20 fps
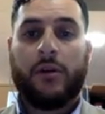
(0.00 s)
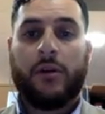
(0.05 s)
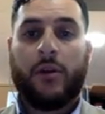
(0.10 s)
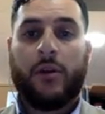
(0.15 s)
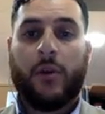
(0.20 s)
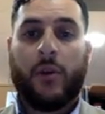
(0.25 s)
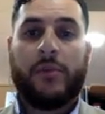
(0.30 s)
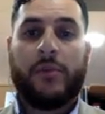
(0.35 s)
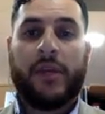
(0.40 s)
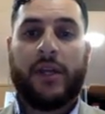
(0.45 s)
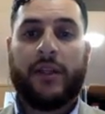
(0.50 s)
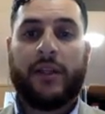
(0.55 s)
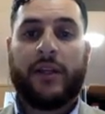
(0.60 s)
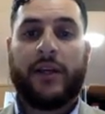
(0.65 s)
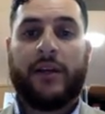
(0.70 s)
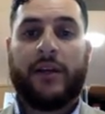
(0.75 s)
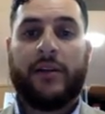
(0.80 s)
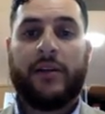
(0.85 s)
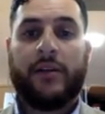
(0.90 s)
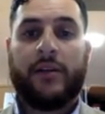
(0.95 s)
you won't be
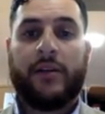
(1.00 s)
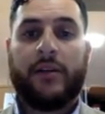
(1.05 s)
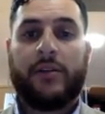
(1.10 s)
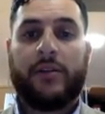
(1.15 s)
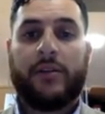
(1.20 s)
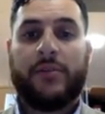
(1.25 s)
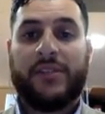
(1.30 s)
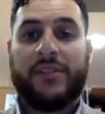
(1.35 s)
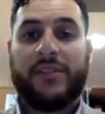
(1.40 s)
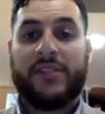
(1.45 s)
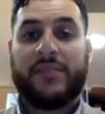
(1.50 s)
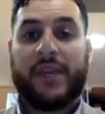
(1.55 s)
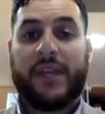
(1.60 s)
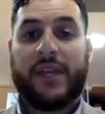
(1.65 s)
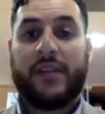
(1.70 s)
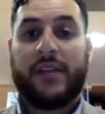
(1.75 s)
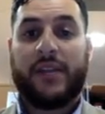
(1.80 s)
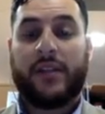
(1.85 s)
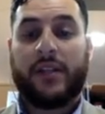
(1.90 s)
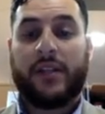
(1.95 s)
allowed to participate
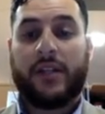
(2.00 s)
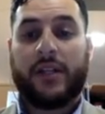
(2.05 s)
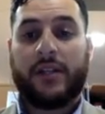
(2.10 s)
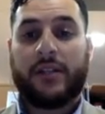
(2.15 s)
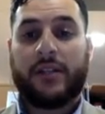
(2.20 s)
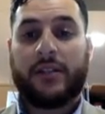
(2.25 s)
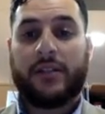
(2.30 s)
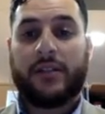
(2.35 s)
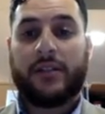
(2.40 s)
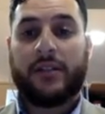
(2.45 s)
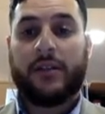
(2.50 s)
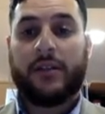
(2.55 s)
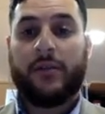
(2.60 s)
in the class.